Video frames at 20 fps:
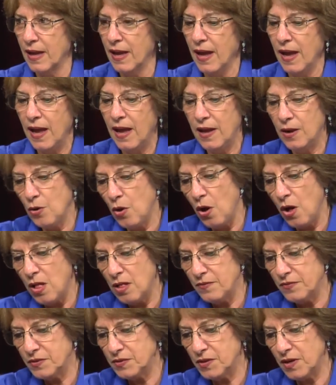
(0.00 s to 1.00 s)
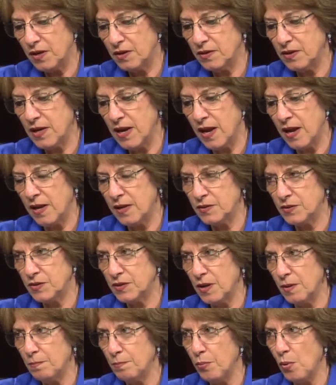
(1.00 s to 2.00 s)
And all of a sudden, at
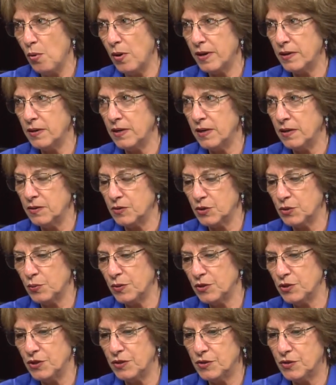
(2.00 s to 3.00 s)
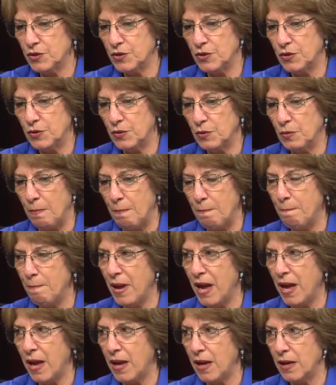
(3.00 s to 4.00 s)
some point, it switches to
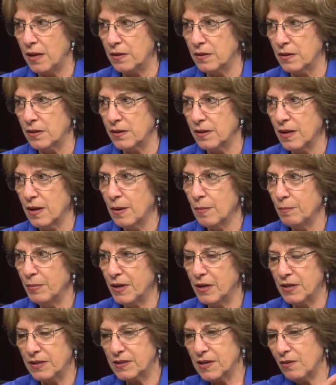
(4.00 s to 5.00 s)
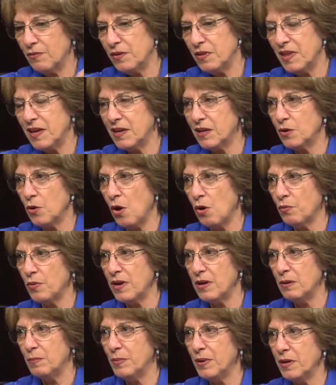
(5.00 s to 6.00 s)
made, because everything had
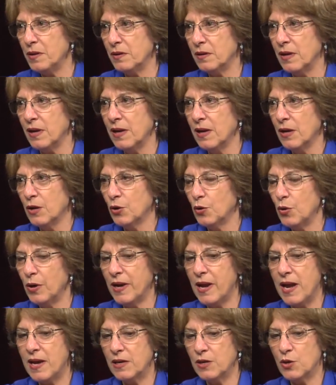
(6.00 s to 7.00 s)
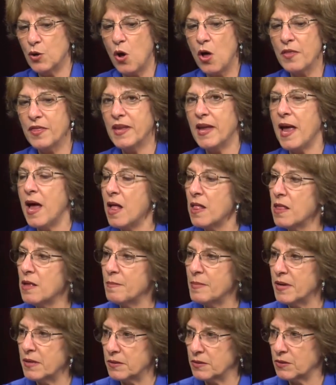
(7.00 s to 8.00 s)
already been created, all the
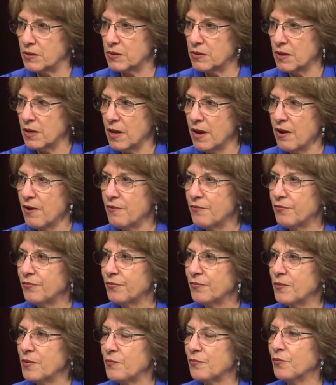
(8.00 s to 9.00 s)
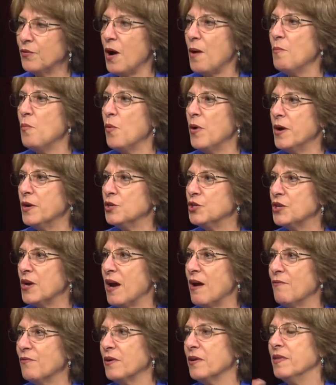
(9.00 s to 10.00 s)
elements from which
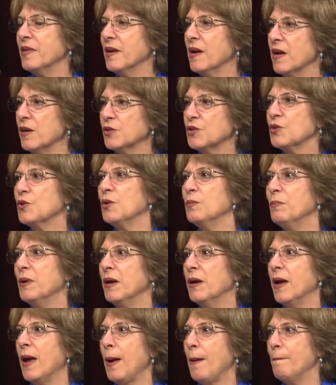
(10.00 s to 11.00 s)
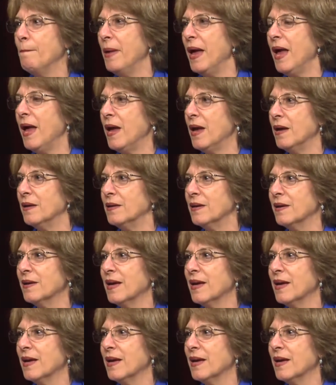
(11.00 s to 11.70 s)
everything else could be made.